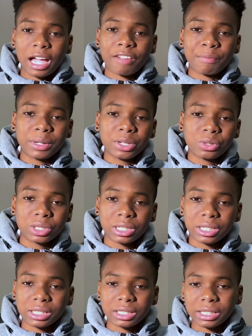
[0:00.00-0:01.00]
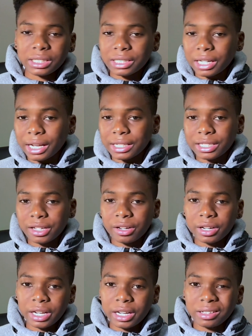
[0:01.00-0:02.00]
I've been using this since last
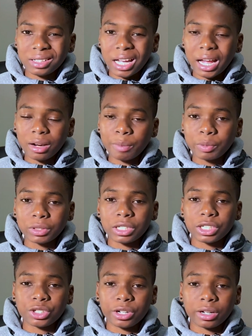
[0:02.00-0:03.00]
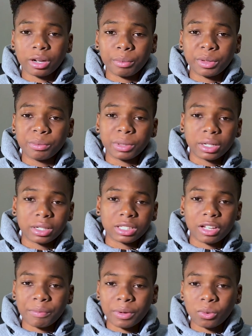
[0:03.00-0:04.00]
year. It kind of put a strain on me because
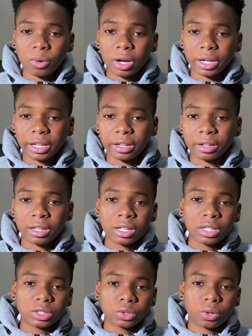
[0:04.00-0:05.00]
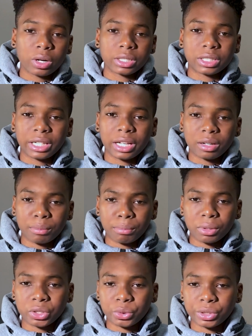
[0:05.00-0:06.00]
I've been walking towards to get the
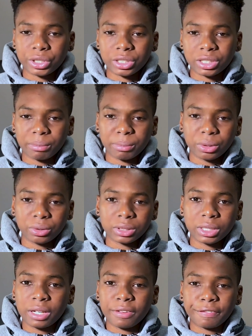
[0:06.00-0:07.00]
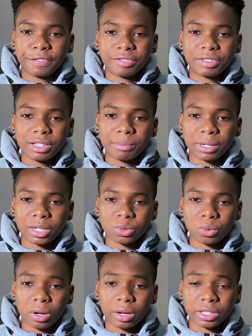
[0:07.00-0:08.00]
bus, which is about 15 minutes
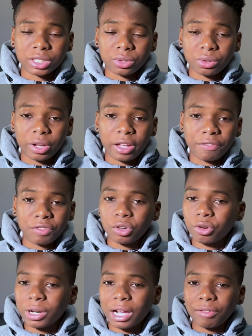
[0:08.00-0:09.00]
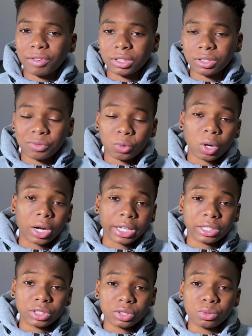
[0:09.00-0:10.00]
walk. So if you don't really have a lot of
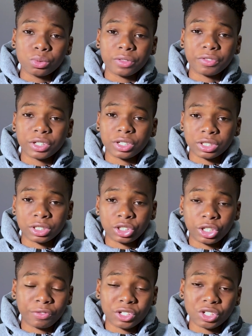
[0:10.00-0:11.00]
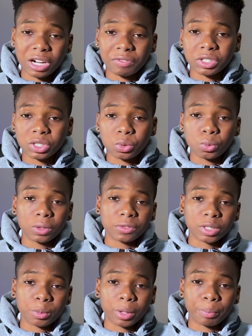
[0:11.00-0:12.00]
walking to do, if you're just if you drive to school, if
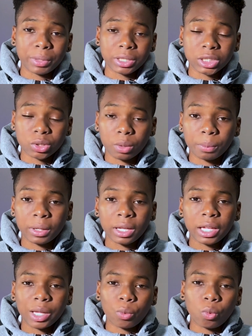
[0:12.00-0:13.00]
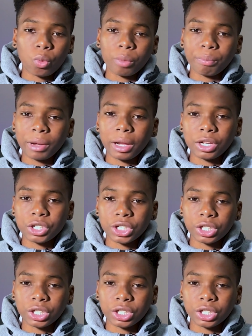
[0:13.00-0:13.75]
someone picks you up, it won't be an issue.